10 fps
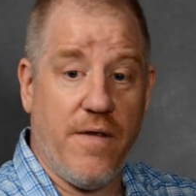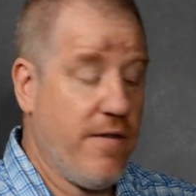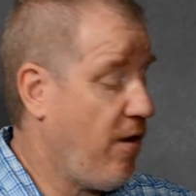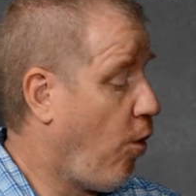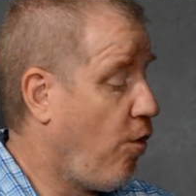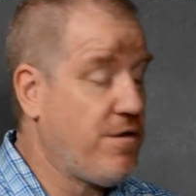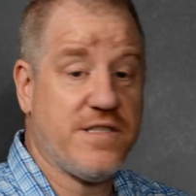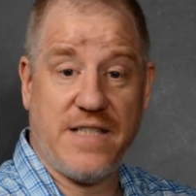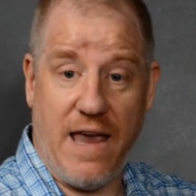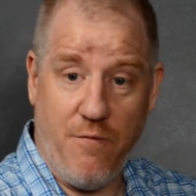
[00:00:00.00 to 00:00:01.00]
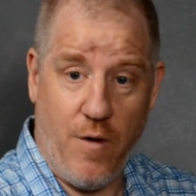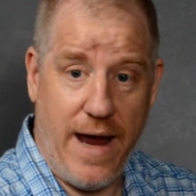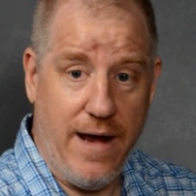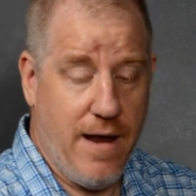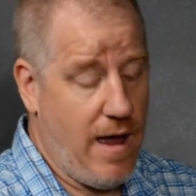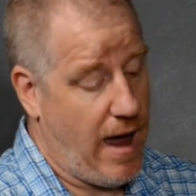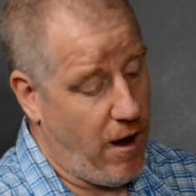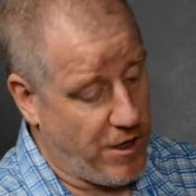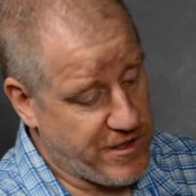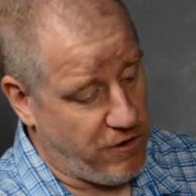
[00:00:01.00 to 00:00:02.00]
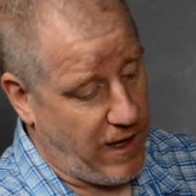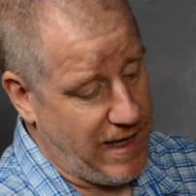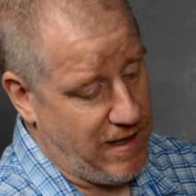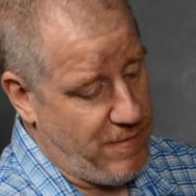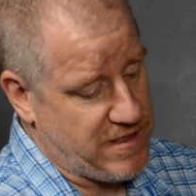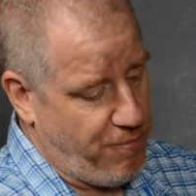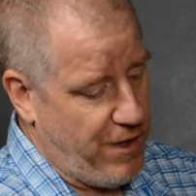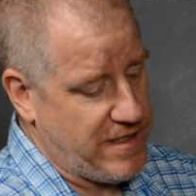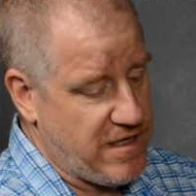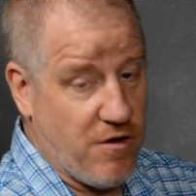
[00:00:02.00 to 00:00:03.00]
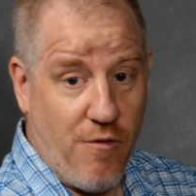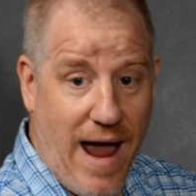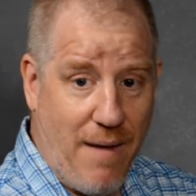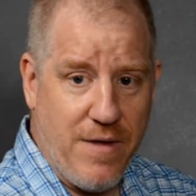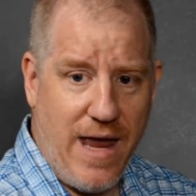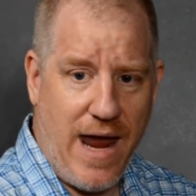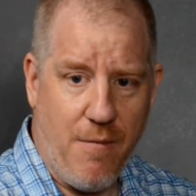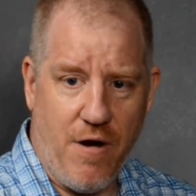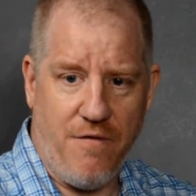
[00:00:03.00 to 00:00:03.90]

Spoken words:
The holes save weight. I also like them as a place to grab the camera.